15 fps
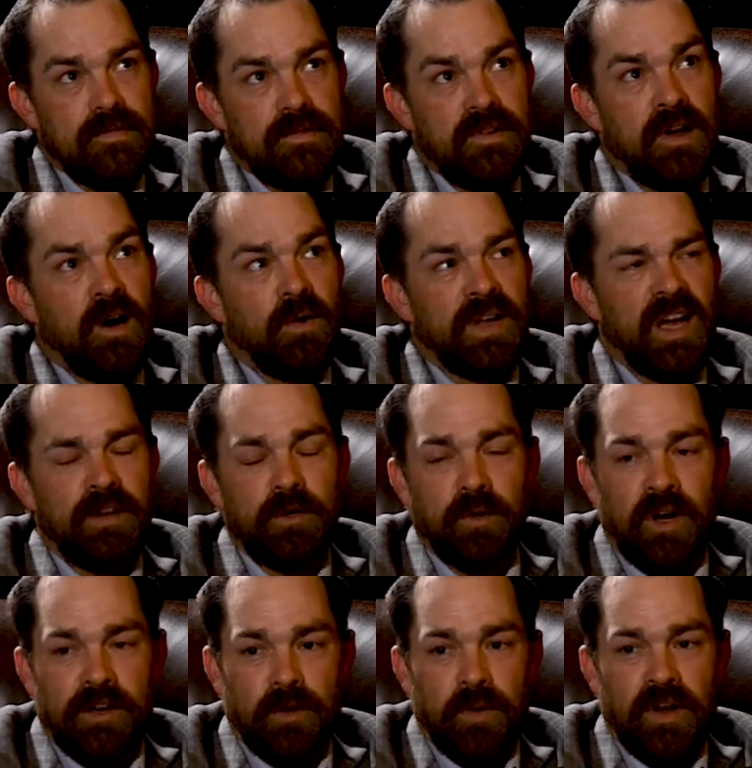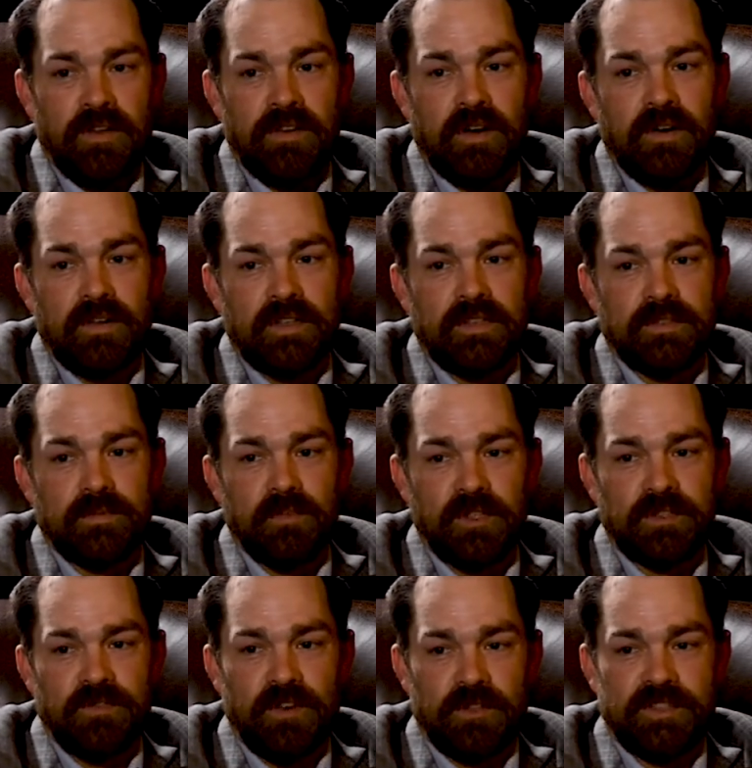No, we got new underwear though, because
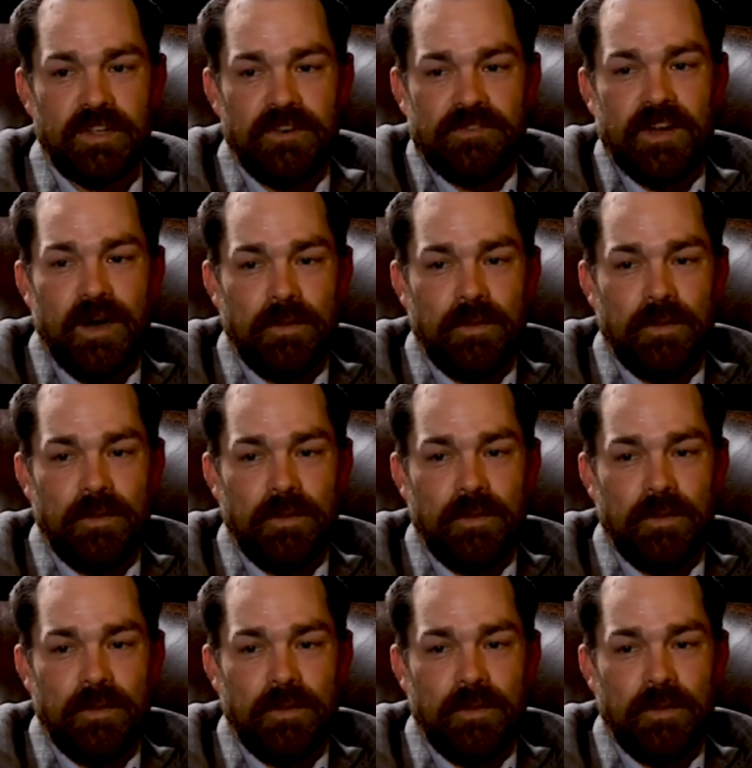most of our stuff got